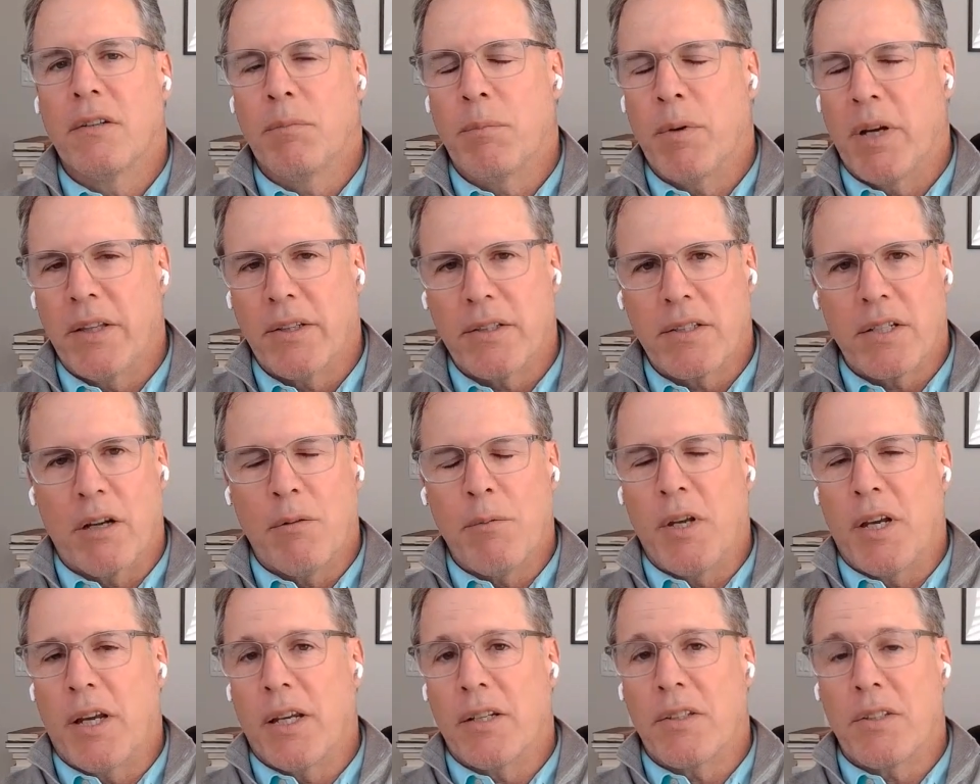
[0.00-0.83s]
by the
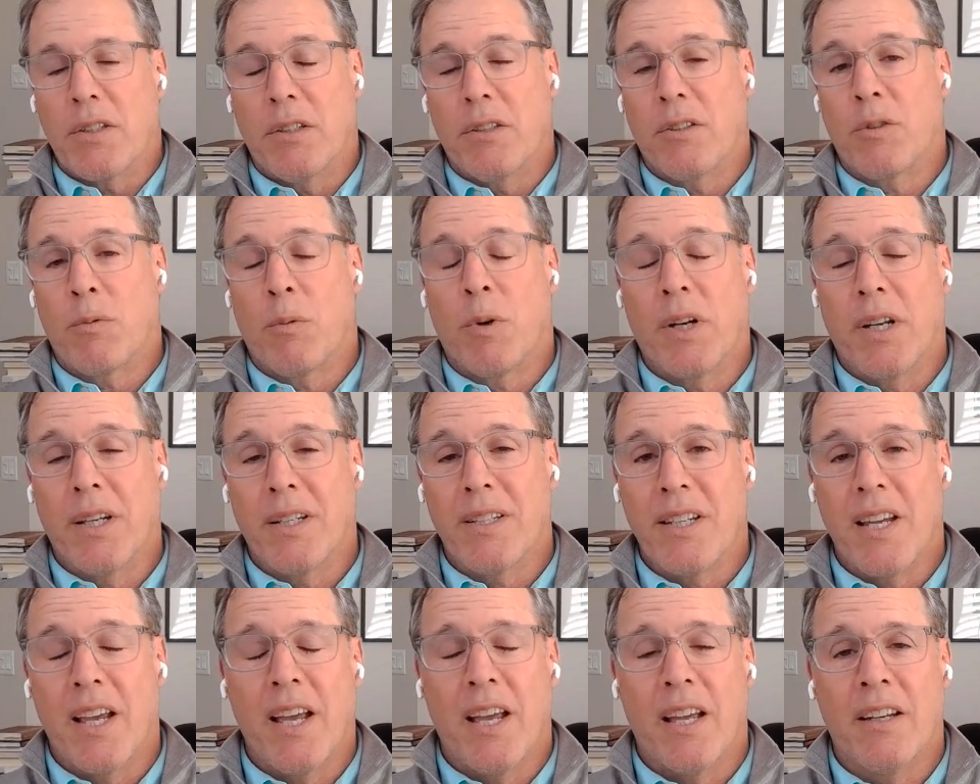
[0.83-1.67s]
time you get to
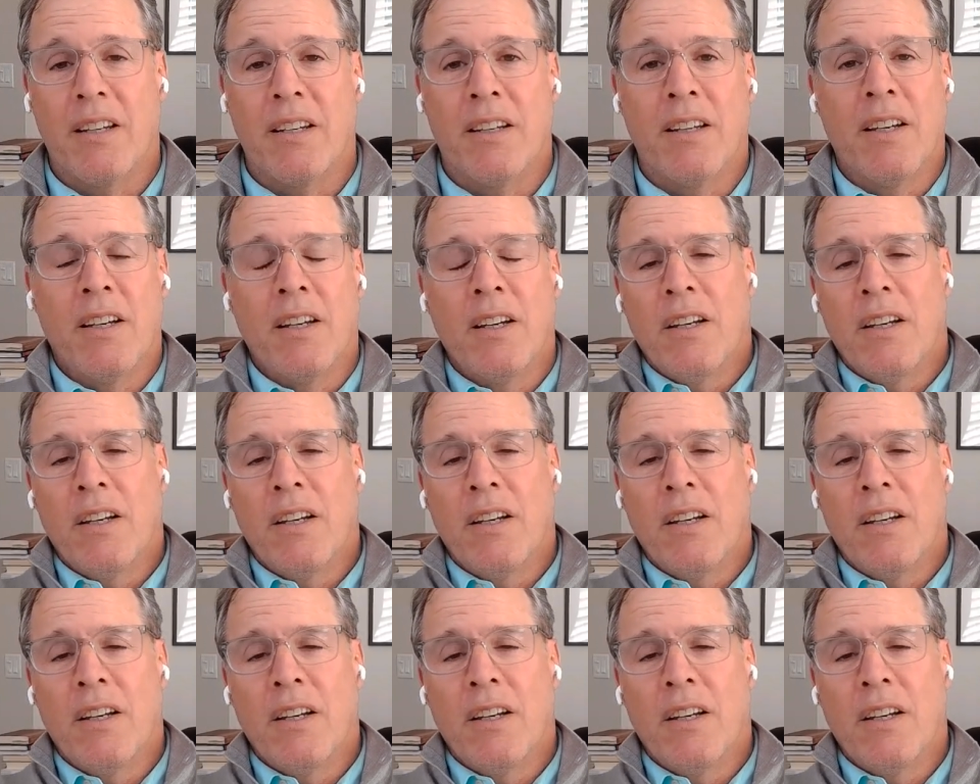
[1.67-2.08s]
2010,